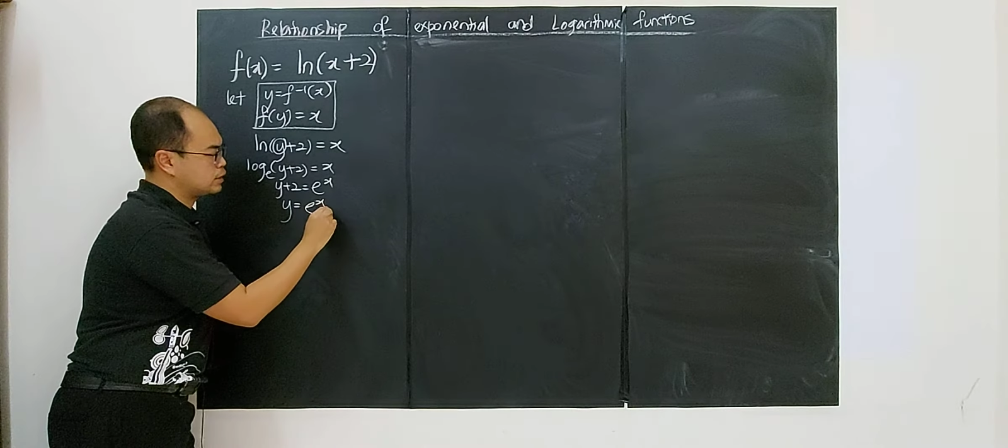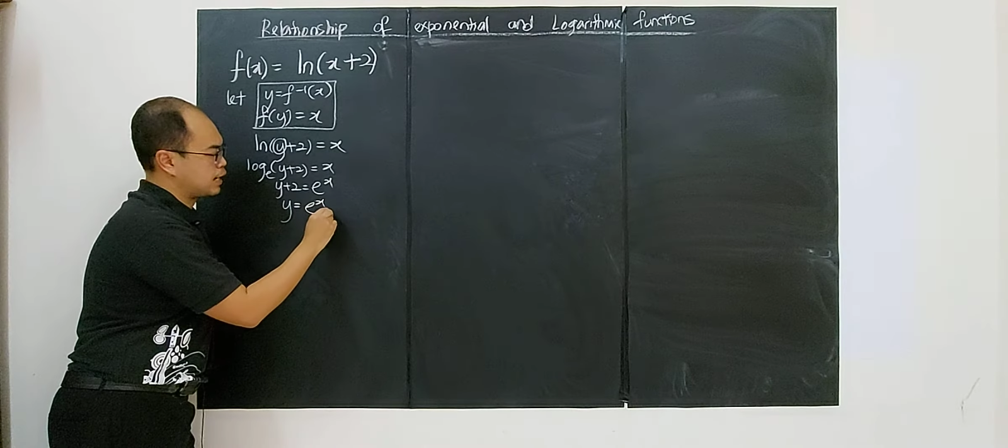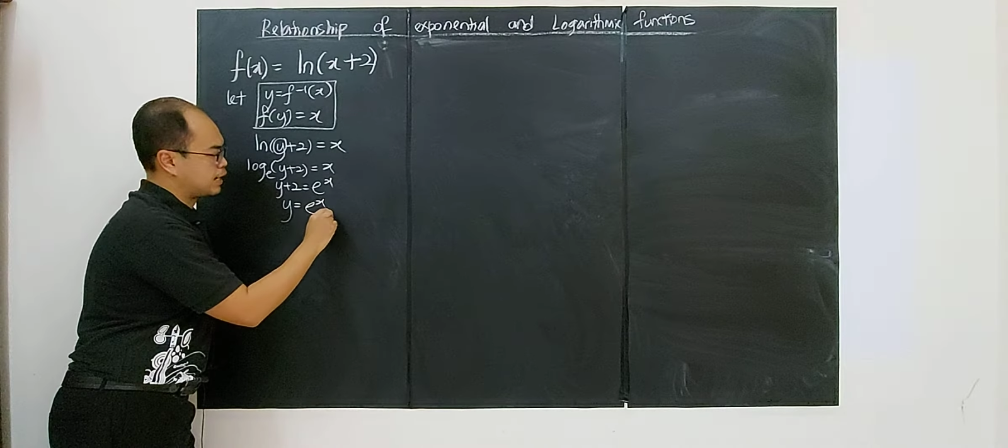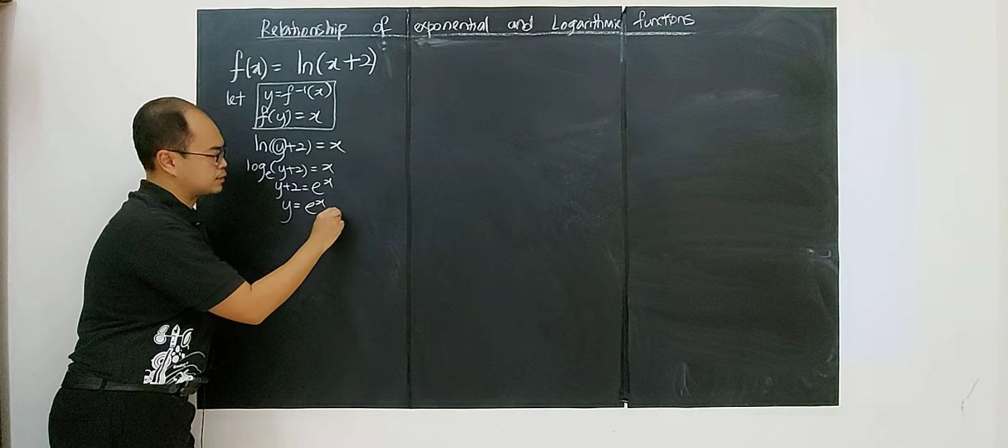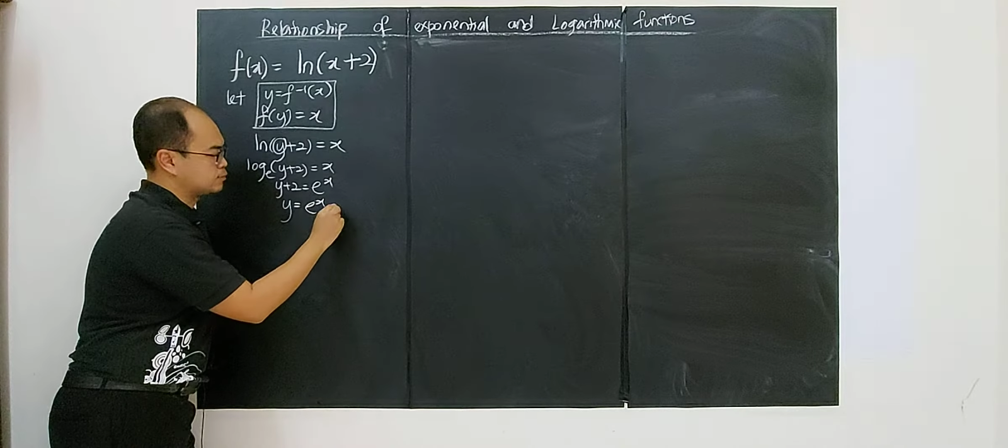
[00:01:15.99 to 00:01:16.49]

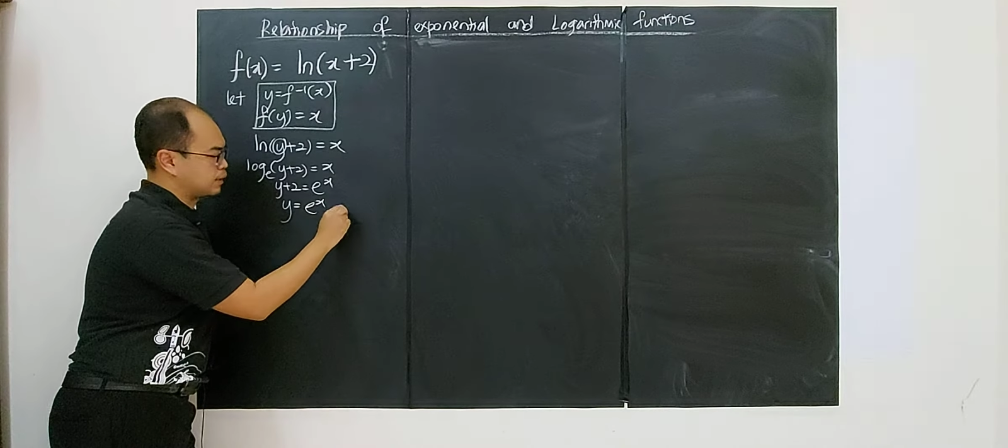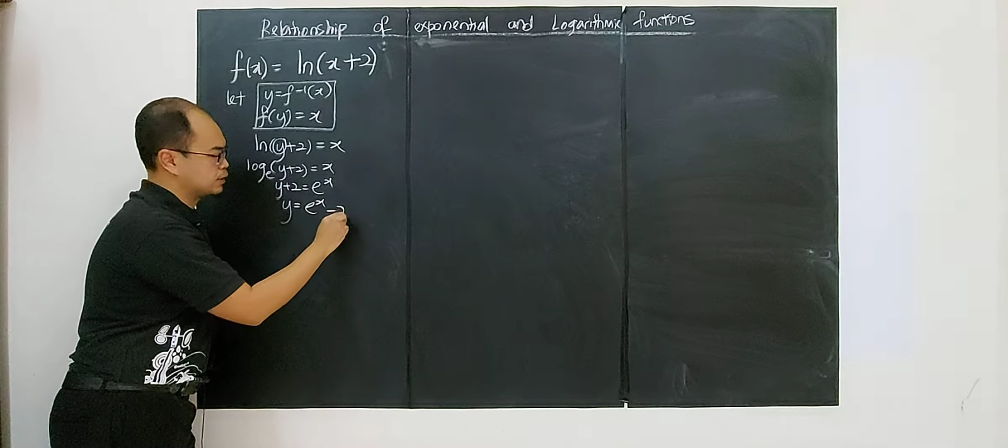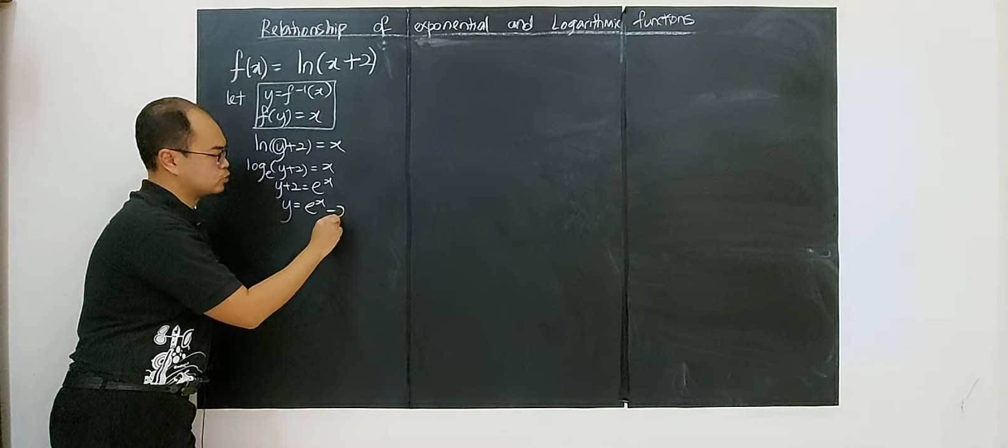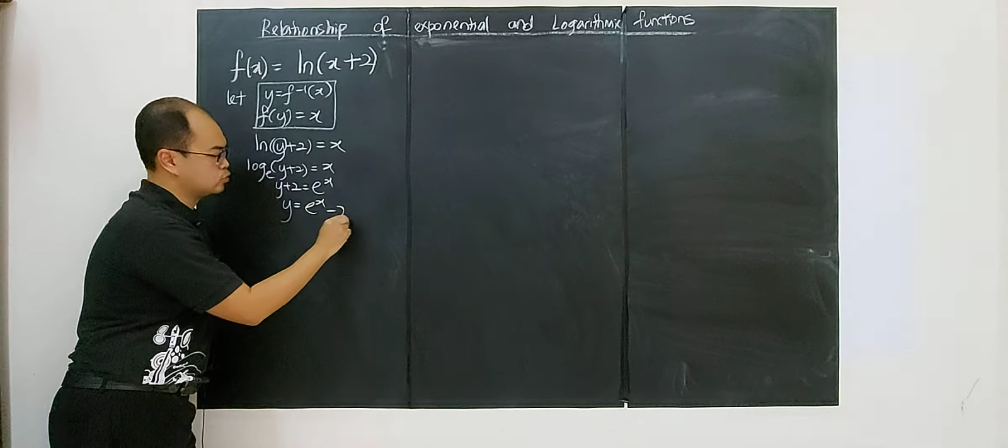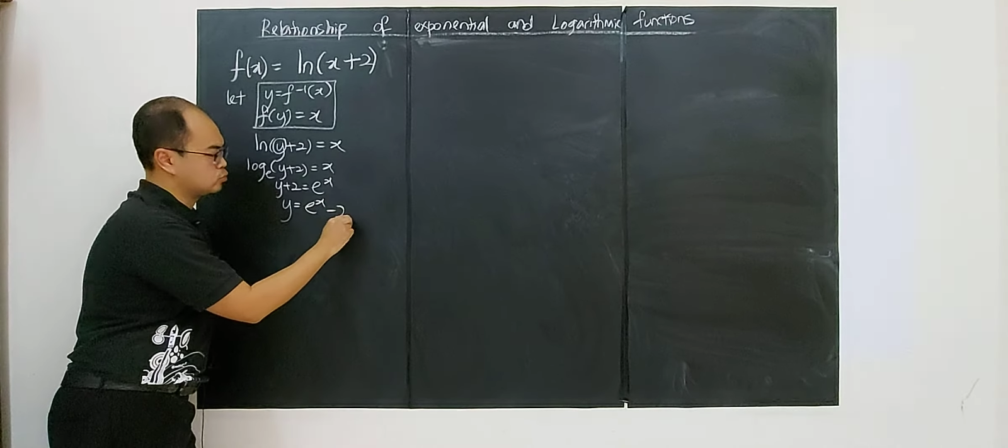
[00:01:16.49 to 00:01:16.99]
ex
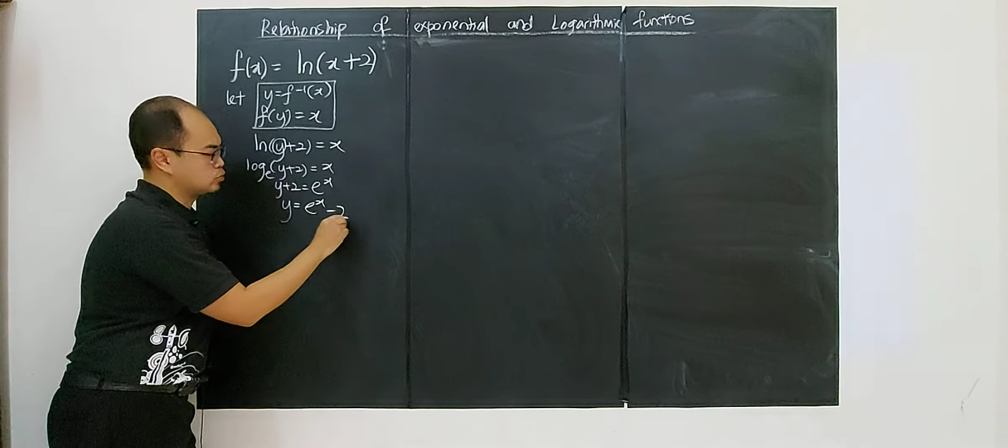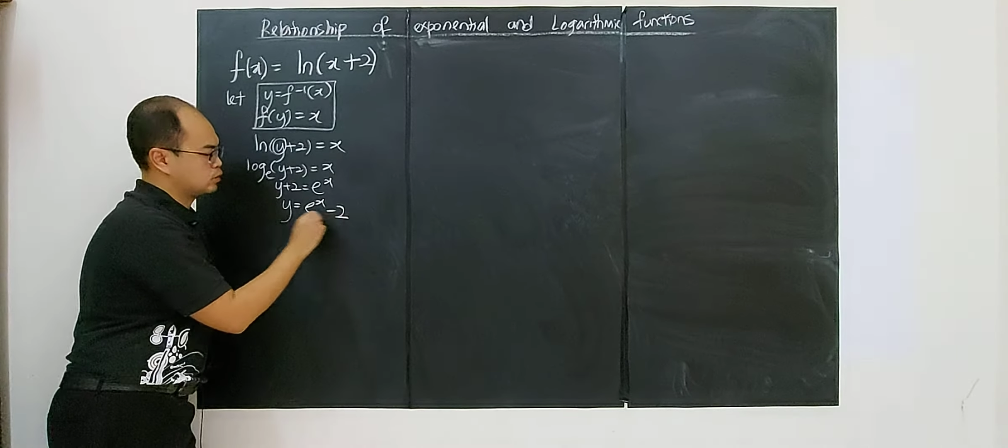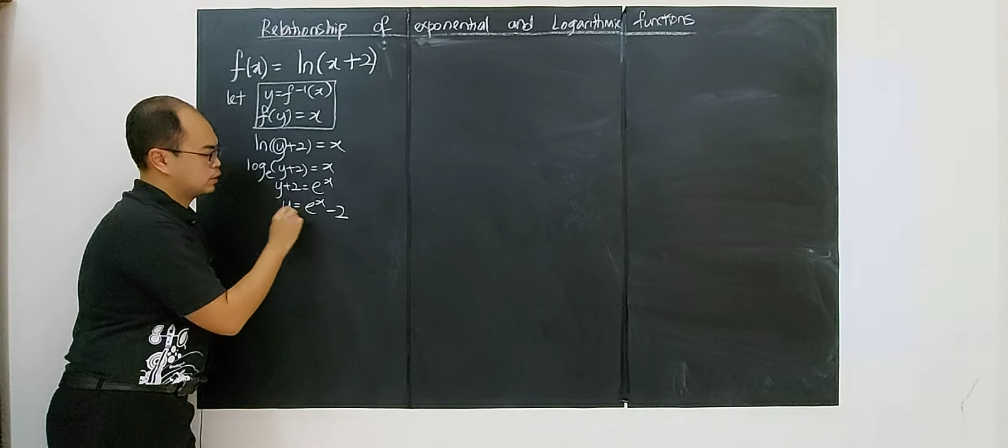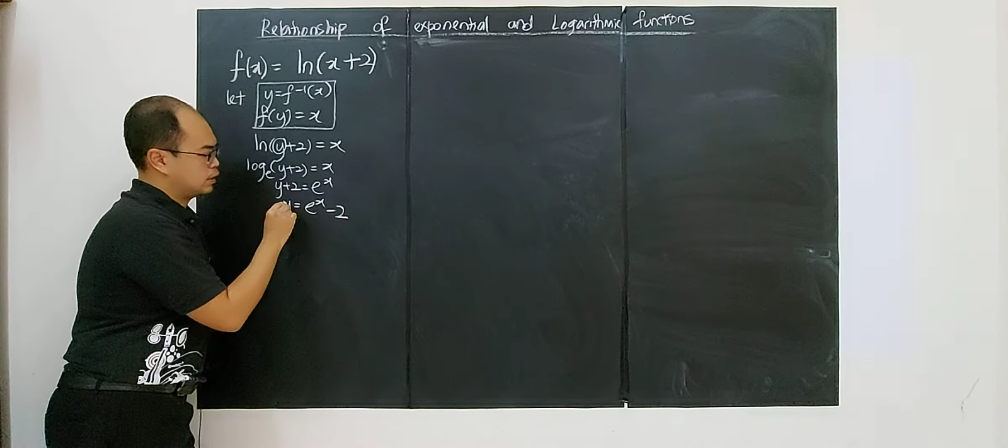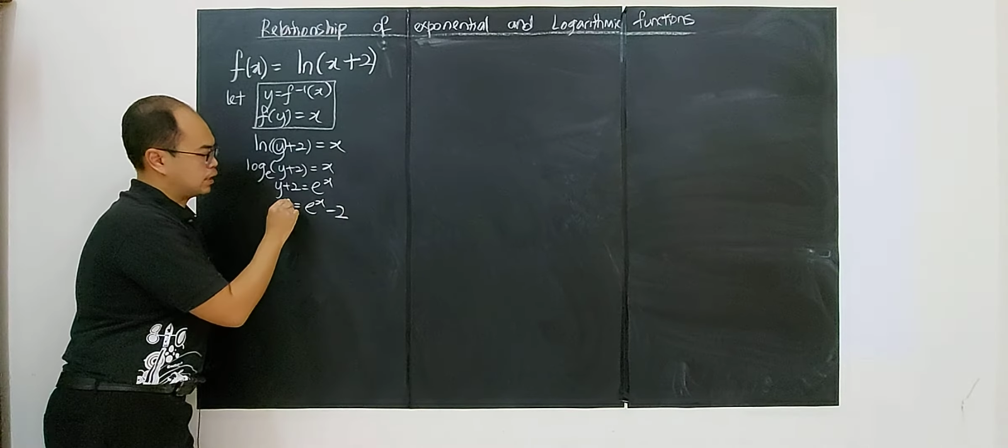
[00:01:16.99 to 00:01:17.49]
minus 2.